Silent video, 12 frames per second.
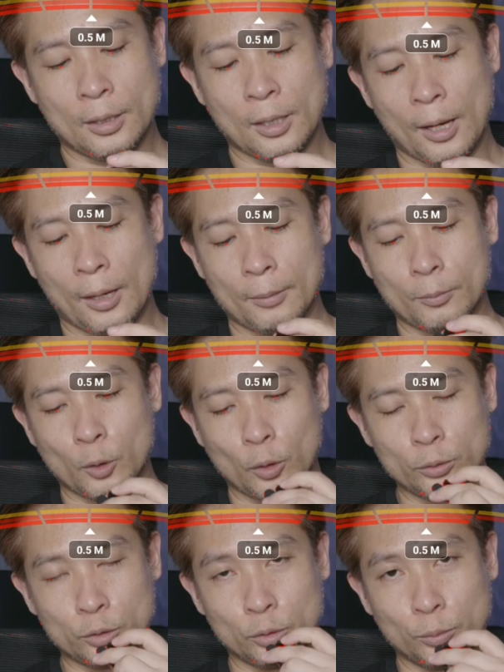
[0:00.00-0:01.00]
I'm going
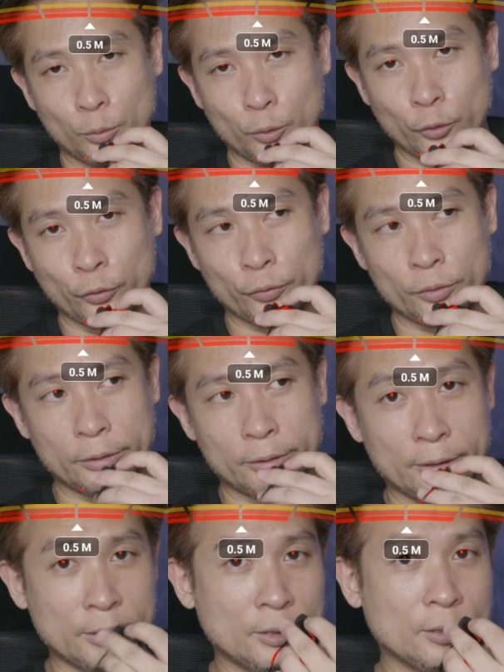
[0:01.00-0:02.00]
to move
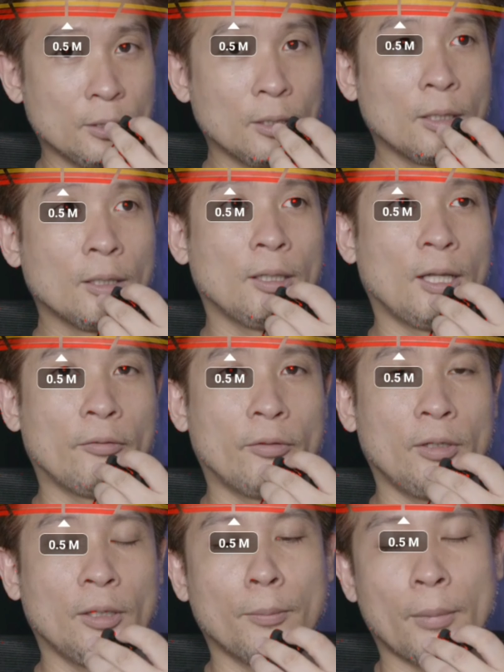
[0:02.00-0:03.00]
this
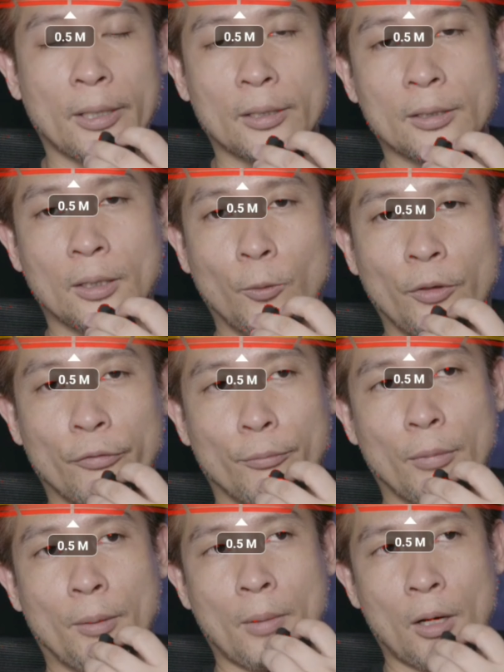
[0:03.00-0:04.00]
lavalier mic away from
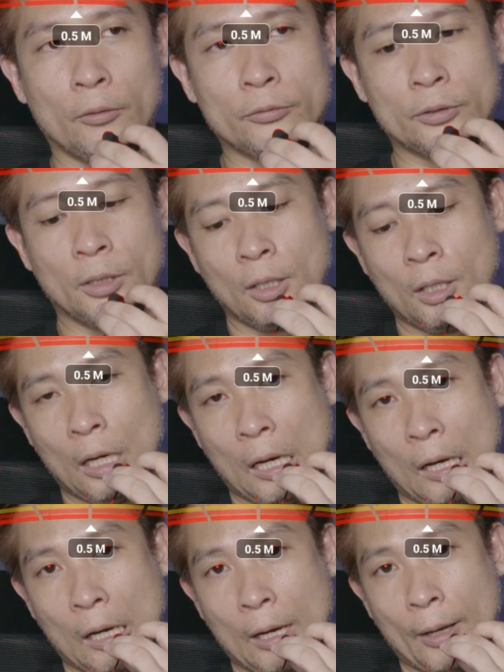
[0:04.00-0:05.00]
my mouth
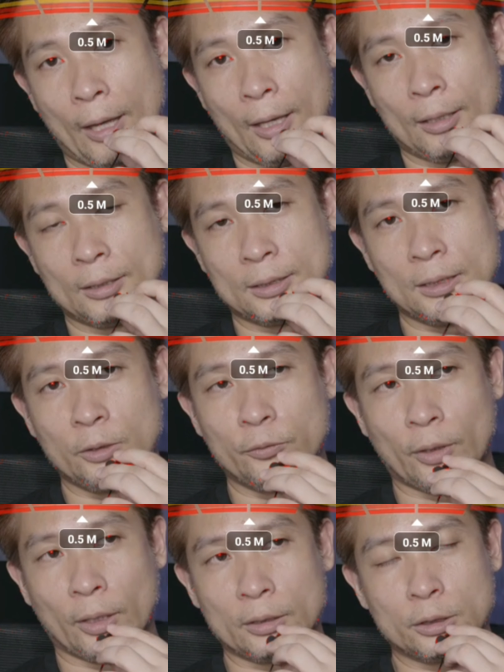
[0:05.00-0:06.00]
and see if
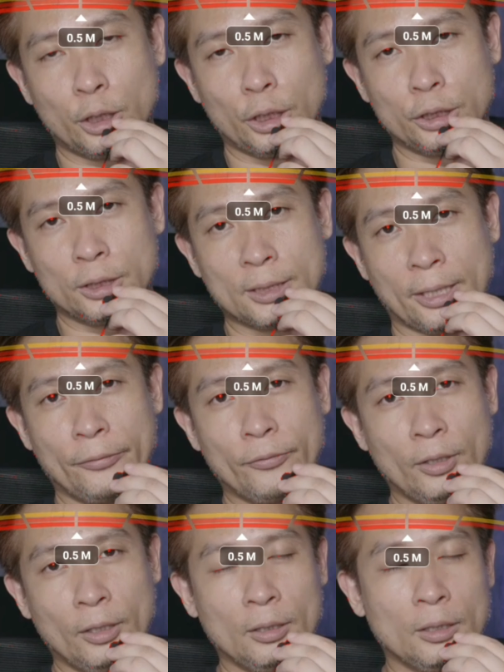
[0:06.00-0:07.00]
that changes
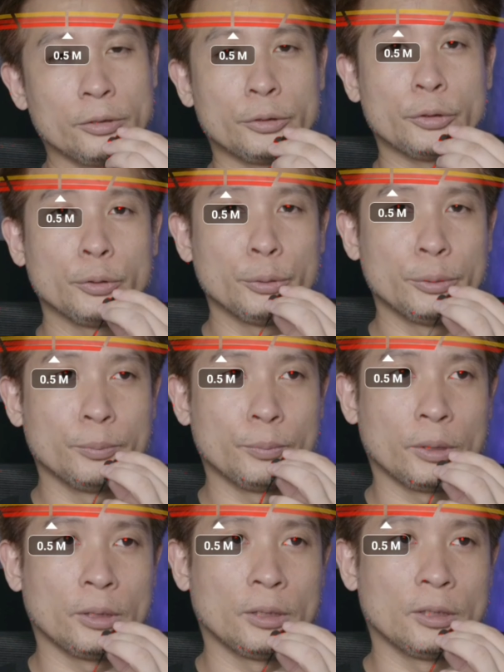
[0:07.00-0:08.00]
anything. It should
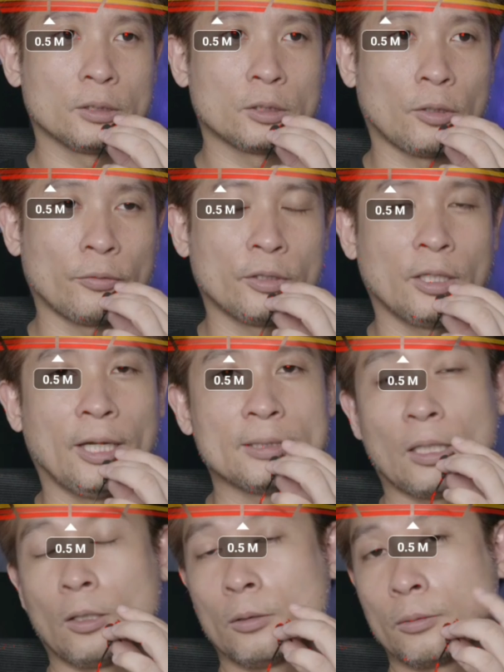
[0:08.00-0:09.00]
be softer as
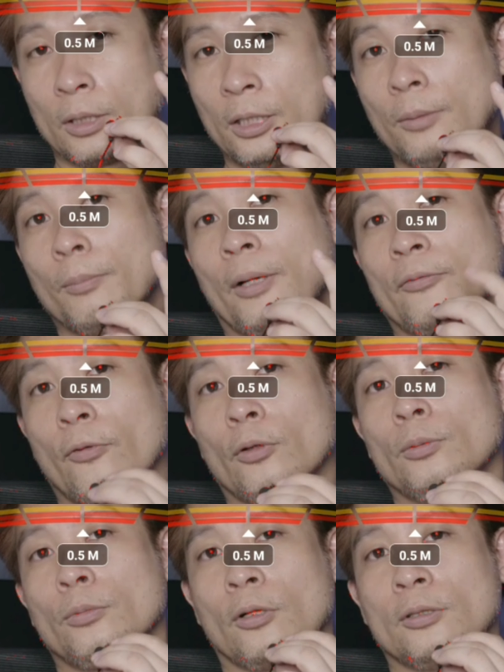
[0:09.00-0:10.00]
I'll keep my
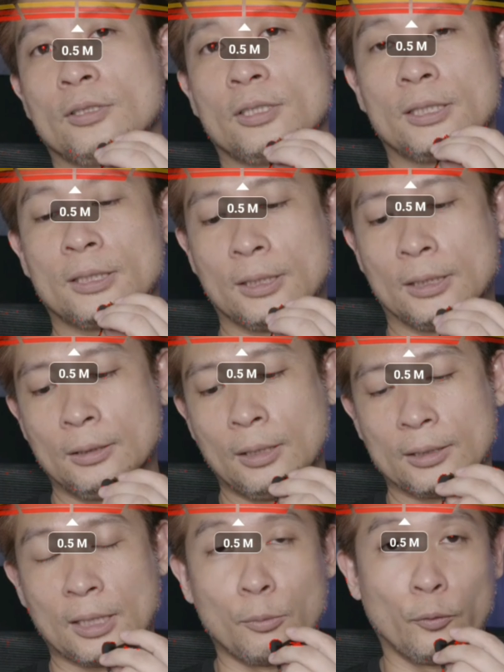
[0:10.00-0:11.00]
volume consistent
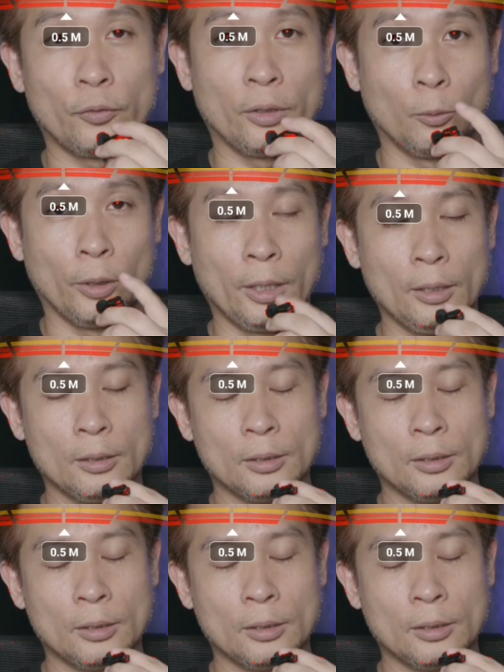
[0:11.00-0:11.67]
as I move it away.